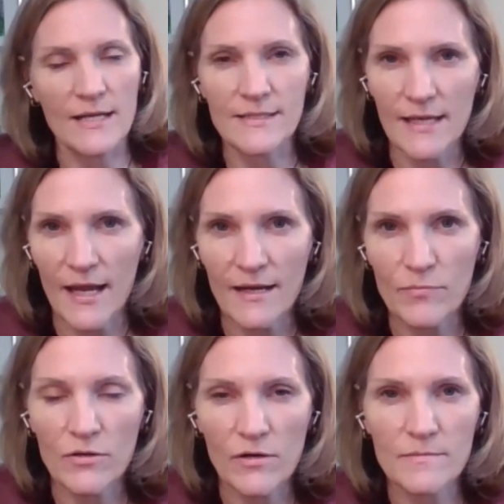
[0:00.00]
anti-gang
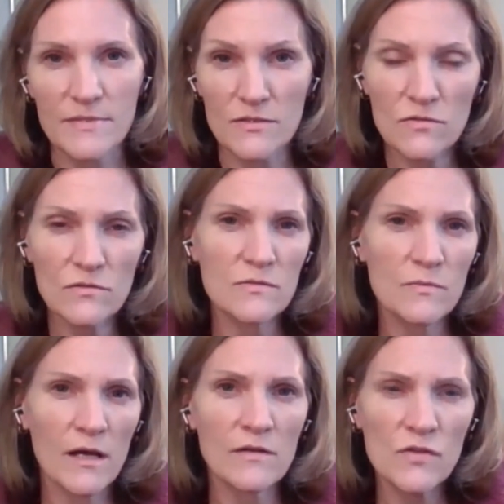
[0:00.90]
programs in schools,
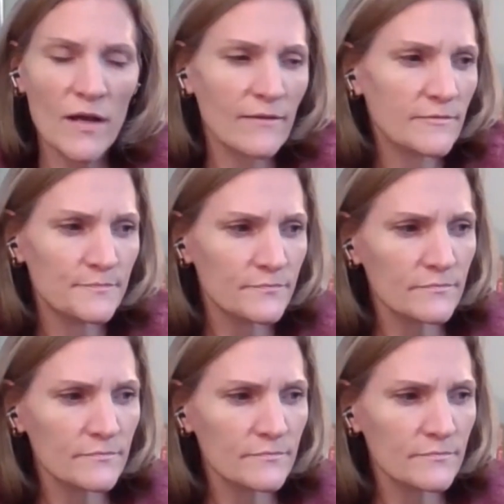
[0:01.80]
we also have,